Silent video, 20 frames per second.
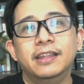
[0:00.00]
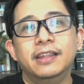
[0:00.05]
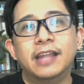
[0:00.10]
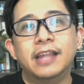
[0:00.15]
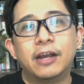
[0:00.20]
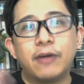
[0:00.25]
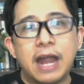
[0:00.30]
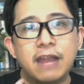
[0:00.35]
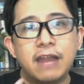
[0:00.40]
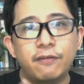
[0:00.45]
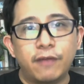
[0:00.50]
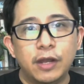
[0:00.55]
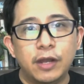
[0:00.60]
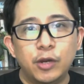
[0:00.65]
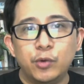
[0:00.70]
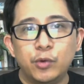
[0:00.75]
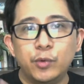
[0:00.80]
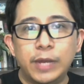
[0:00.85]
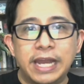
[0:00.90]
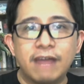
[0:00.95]
the
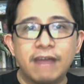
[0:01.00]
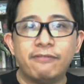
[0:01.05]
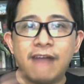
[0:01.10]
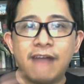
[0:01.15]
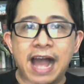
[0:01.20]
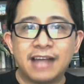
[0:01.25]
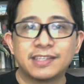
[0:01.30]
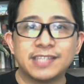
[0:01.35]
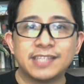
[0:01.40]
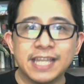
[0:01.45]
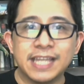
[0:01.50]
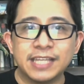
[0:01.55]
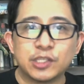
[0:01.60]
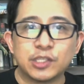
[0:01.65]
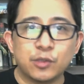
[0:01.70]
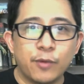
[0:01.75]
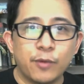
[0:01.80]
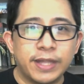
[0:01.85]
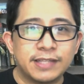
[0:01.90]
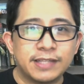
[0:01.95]
Granfalloon will have access
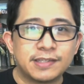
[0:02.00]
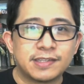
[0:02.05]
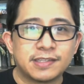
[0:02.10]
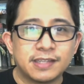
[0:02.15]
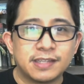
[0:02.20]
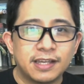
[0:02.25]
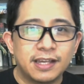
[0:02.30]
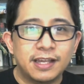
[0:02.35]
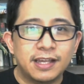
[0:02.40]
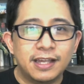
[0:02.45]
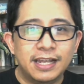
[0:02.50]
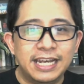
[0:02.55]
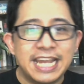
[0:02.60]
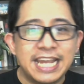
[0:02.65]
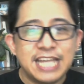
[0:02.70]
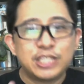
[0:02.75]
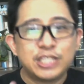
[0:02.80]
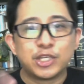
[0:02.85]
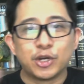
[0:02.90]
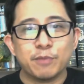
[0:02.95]
to its
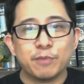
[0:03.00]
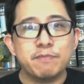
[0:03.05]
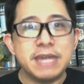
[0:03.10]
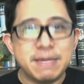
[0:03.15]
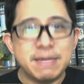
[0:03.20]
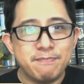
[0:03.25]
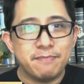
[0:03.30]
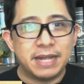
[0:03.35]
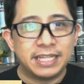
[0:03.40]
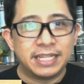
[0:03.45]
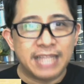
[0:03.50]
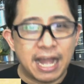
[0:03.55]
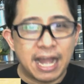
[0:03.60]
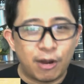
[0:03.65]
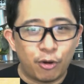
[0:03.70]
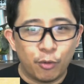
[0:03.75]
laser beam attack,